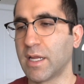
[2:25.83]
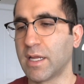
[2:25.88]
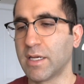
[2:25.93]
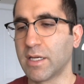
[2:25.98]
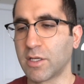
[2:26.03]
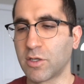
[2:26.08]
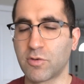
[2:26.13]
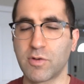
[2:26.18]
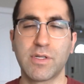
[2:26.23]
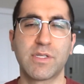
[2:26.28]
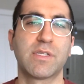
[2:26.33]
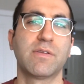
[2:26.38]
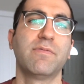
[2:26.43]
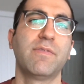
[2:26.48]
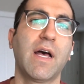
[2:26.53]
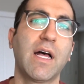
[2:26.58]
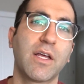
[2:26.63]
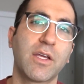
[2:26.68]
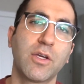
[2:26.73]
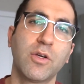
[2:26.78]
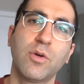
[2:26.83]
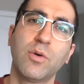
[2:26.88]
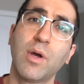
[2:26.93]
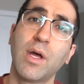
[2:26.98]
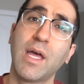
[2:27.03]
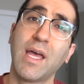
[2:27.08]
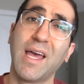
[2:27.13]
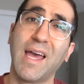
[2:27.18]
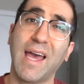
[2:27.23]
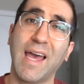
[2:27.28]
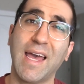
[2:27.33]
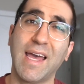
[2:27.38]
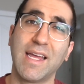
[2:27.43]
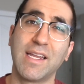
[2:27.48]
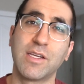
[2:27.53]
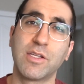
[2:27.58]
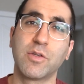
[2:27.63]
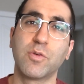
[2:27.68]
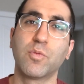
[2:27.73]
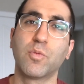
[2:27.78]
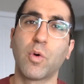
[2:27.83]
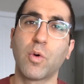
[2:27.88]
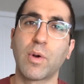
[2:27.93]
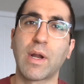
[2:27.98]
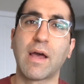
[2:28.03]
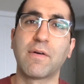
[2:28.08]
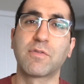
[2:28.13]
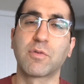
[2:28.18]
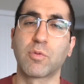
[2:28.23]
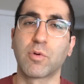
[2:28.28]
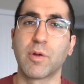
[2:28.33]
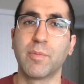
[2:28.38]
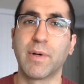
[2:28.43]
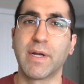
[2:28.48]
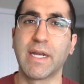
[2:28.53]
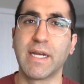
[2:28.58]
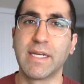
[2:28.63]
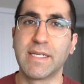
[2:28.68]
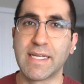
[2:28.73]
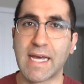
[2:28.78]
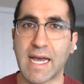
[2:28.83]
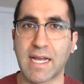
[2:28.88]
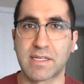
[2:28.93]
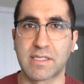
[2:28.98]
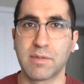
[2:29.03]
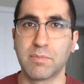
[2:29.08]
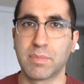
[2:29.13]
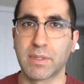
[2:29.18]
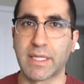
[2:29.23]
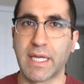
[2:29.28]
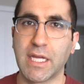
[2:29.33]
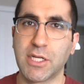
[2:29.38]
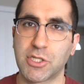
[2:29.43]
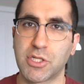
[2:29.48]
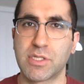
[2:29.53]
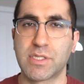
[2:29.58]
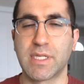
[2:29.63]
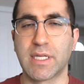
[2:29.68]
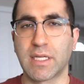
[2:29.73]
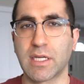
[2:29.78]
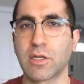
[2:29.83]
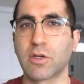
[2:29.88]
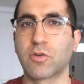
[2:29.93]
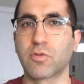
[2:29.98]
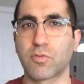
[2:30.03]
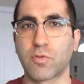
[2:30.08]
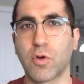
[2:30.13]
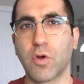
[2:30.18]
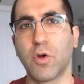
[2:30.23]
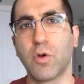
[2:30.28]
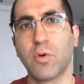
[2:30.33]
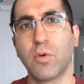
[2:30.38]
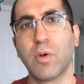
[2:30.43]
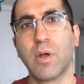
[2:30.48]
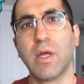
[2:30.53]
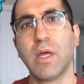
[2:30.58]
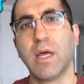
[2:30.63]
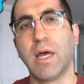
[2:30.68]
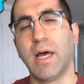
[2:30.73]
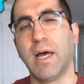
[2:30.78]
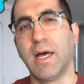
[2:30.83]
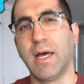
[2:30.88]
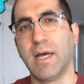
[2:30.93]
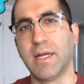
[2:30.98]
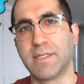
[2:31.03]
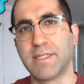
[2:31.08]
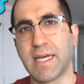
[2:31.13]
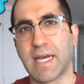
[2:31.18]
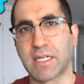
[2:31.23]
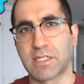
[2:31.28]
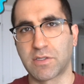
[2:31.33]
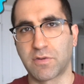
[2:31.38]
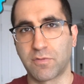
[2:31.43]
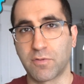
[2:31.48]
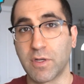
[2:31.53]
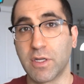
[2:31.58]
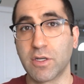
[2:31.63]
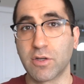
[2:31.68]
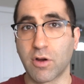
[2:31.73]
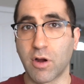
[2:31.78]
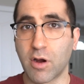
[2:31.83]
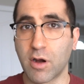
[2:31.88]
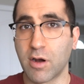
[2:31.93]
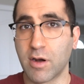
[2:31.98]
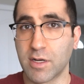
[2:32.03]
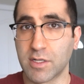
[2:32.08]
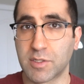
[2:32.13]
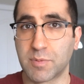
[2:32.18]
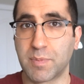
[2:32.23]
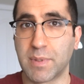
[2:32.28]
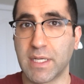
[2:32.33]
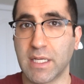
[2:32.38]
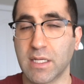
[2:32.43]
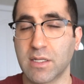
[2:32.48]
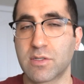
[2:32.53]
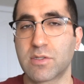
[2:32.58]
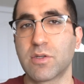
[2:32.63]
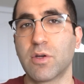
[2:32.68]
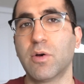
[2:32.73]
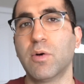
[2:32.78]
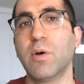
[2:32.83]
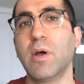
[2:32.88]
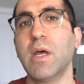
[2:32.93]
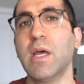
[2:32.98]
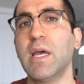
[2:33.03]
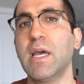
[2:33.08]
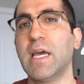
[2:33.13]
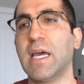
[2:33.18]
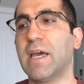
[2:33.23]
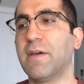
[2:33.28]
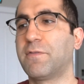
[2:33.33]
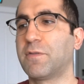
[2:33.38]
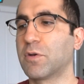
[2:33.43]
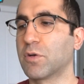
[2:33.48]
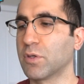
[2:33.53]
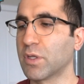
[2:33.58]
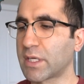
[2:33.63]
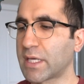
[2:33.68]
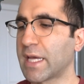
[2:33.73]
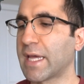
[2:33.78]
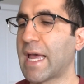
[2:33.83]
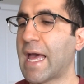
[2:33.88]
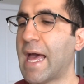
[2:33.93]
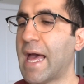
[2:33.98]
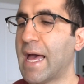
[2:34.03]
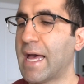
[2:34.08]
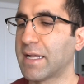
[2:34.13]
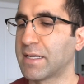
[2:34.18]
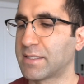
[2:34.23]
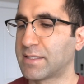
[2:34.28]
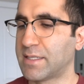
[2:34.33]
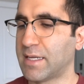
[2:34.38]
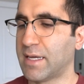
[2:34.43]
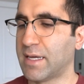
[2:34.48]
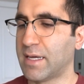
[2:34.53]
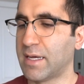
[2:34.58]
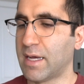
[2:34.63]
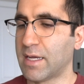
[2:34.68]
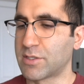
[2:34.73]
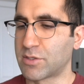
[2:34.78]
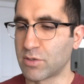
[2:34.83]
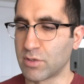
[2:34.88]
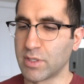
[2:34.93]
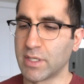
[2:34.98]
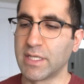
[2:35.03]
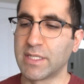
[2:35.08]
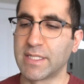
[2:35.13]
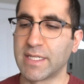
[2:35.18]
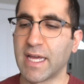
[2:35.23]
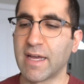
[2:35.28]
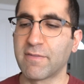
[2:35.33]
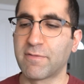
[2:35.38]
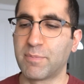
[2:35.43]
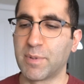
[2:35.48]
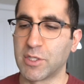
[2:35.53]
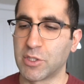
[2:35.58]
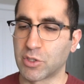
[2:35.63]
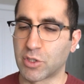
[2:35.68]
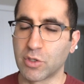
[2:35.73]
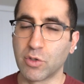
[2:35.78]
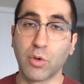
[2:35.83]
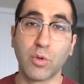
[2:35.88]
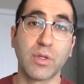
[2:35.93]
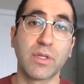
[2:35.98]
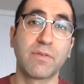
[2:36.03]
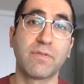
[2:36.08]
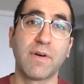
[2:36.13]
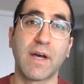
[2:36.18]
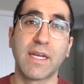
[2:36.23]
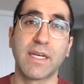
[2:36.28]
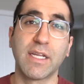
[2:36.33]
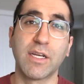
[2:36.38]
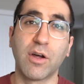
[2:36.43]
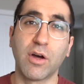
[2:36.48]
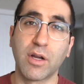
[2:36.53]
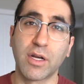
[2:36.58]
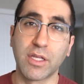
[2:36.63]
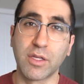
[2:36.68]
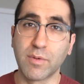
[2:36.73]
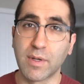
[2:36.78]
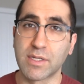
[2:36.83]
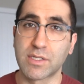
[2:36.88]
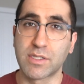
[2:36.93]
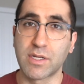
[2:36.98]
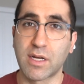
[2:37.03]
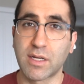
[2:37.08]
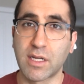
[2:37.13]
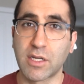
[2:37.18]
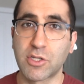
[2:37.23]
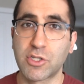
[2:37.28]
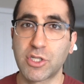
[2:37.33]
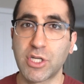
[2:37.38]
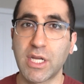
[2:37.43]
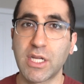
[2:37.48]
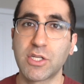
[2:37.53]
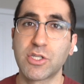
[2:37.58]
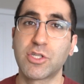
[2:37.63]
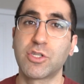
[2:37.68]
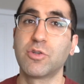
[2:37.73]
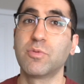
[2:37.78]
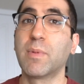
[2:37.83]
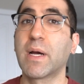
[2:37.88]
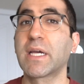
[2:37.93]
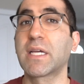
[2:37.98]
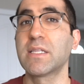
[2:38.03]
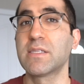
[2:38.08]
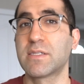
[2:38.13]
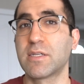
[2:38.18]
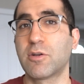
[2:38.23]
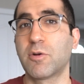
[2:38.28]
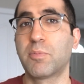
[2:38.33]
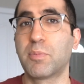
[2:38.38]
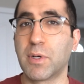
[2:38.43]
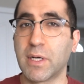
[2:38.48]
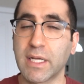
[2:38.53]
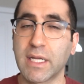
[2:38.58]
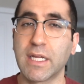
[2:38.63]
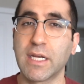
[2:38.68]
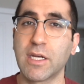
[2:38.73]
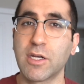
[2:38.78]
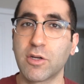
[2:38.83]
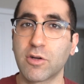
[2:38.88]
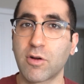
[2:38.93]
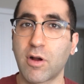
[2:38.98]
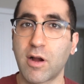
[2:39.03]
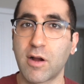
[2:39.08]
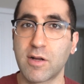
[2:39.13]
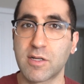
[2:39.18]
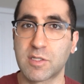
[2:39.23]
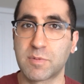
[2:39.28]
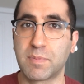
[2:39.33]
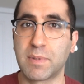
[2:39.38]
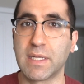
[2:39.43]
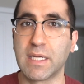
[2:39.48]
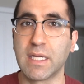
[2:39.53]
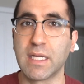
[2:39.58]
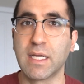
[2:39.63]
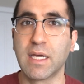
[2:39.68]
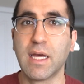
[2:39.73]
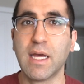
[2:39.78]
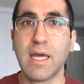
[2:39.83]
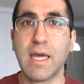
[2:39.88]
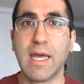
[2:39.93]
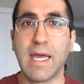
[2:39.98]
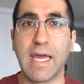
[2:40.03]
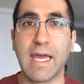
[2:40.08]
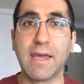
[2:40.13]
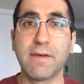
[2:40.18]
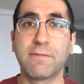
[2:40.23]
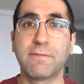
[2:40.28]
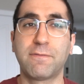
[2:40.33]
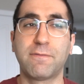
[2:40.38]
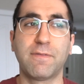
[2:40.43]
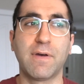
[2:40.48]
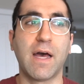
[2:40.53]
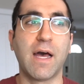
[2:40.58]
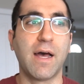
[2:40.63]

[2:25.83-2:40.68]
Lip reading: increase in value, and you won't have to worry about any tax implications. They can grow tax-free in your RRSP. So if you're looking at a certain ETF, but you can only find it on a US stock exchange, you might consider putting it in your RRSP if